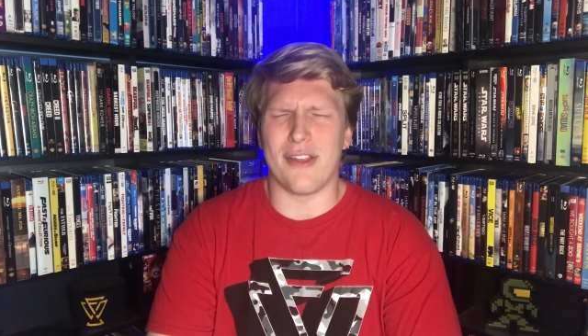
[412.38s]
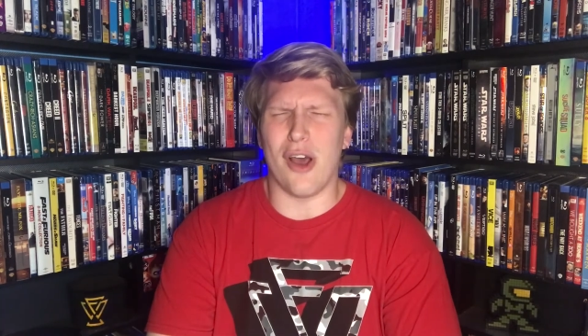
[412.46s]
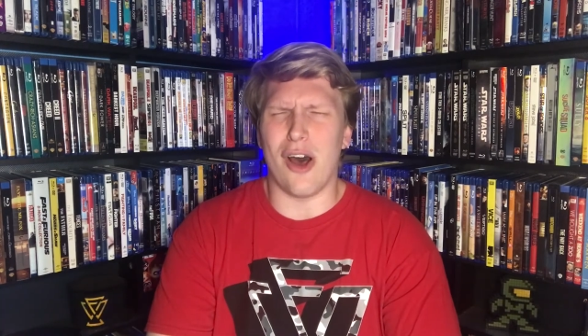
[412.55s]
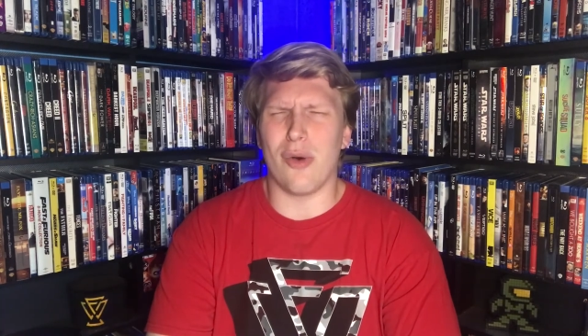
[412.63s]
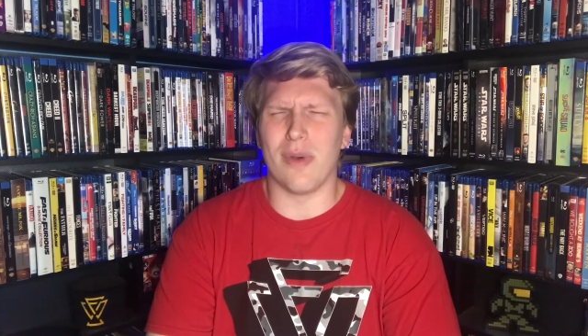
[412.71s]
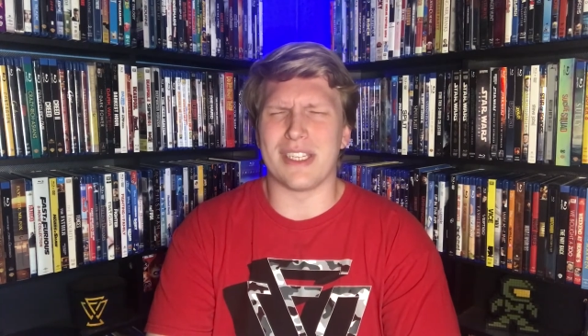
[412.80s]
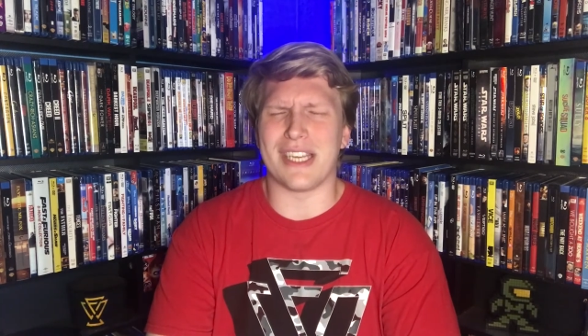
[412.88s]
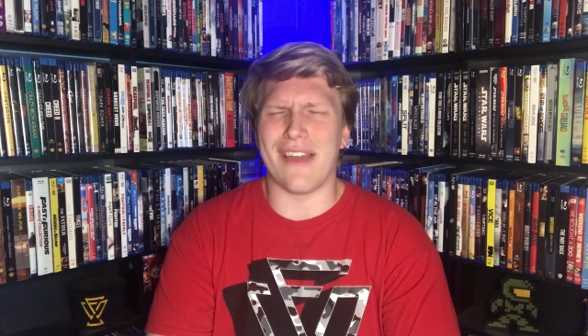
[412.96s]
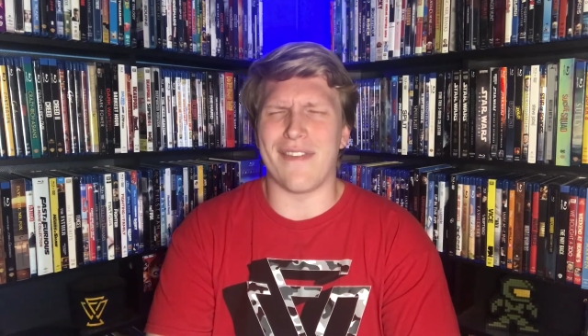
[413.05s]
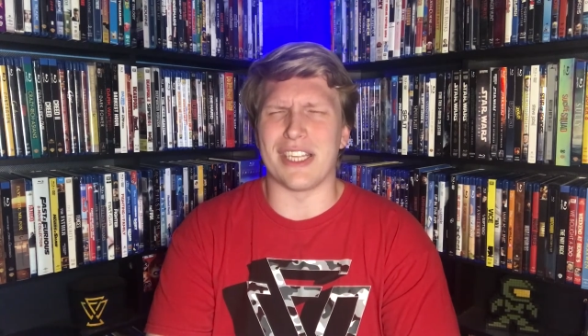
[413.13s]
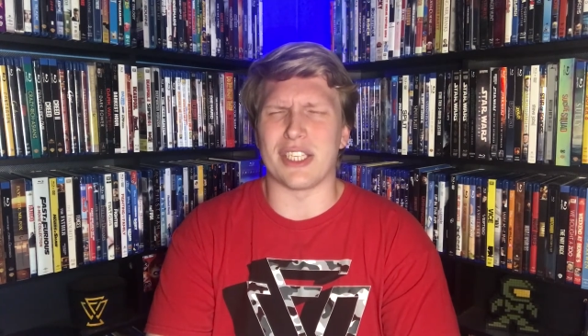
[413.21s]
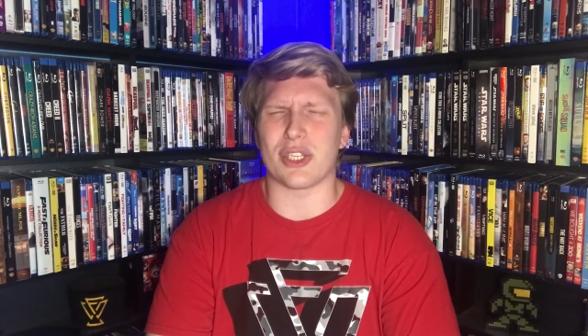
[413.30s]
Dahl was
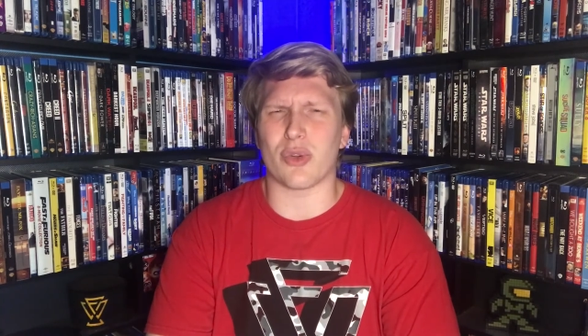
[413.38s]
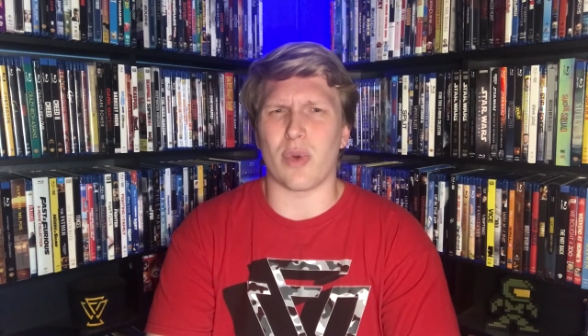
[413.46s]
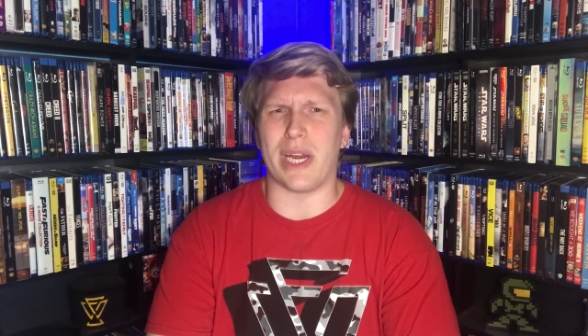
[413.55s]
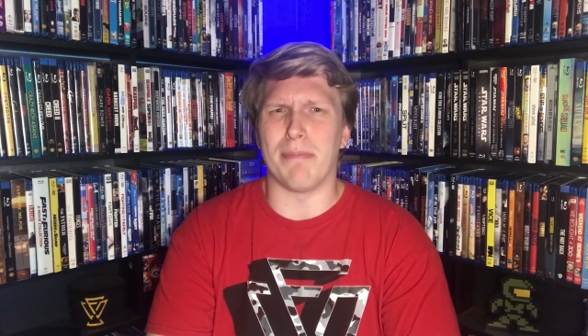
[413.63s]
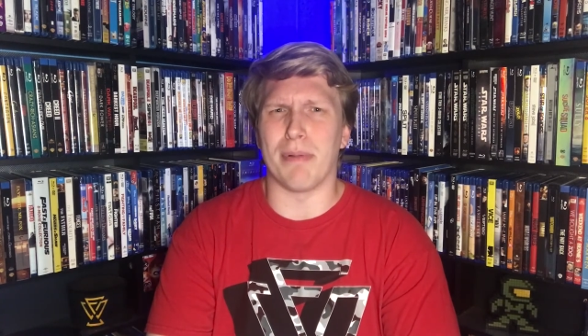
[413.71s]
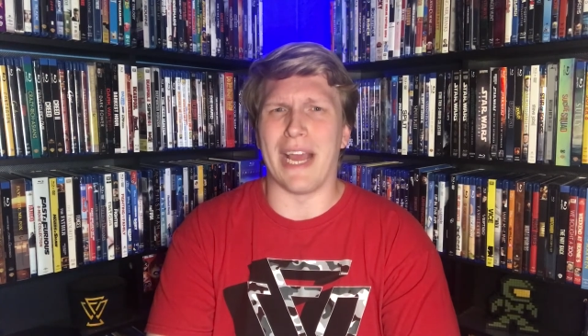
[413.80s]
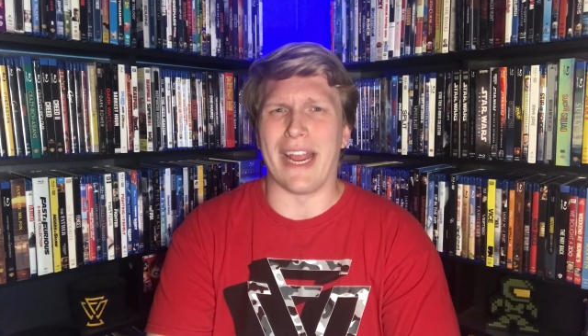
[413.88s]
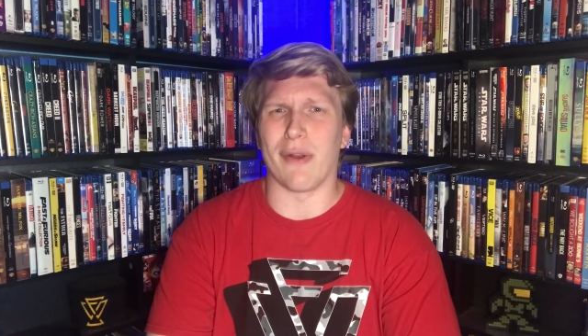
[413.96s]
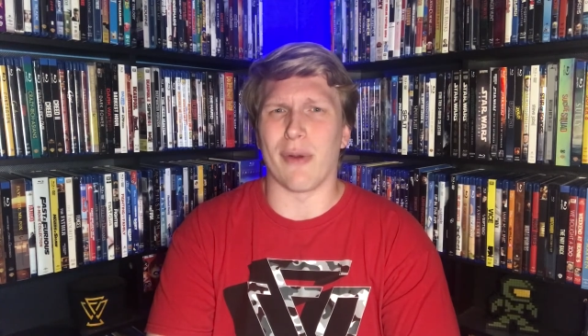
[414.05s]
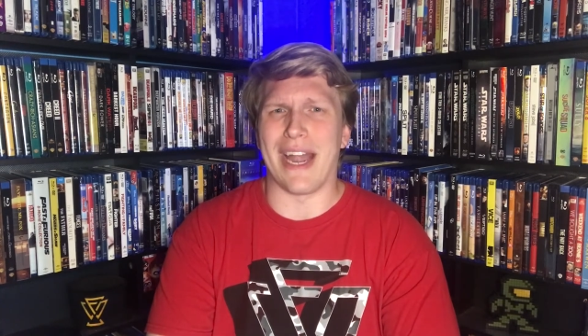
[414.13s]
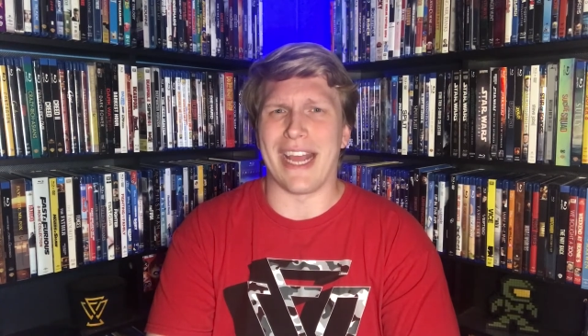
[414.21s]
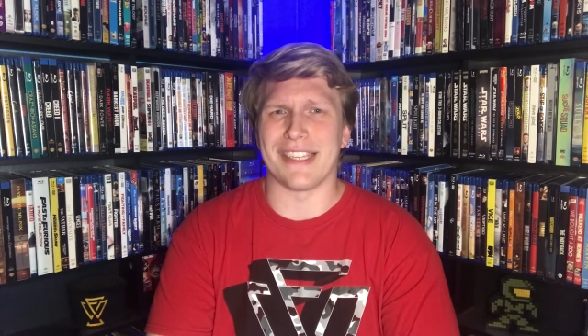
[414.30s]
given screenplay
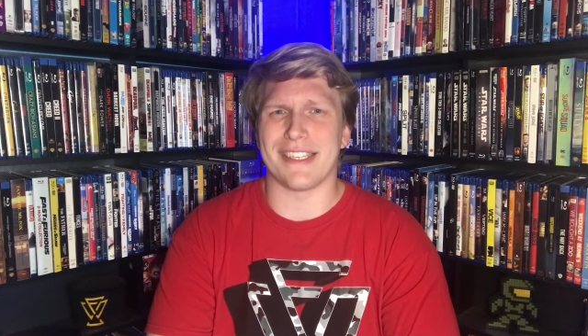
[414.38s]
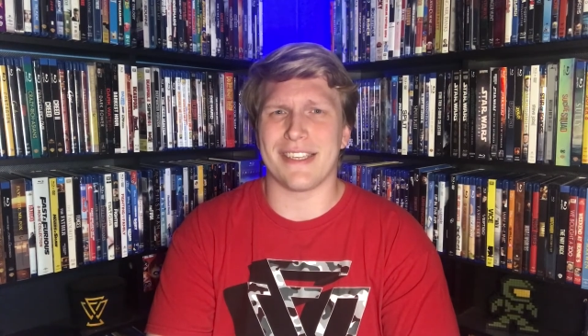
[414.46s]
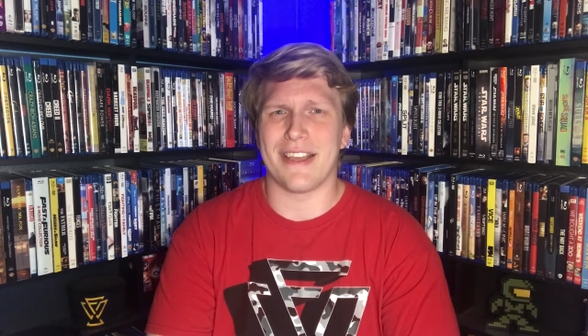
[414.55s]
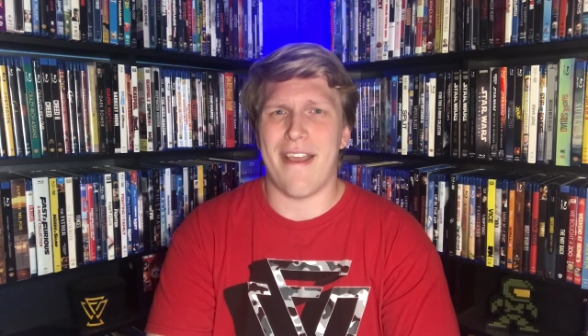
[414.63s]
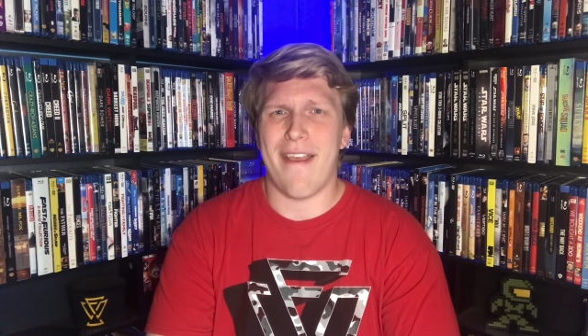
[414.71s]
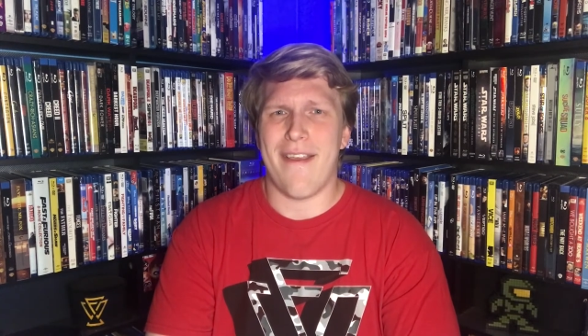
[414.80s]
credits.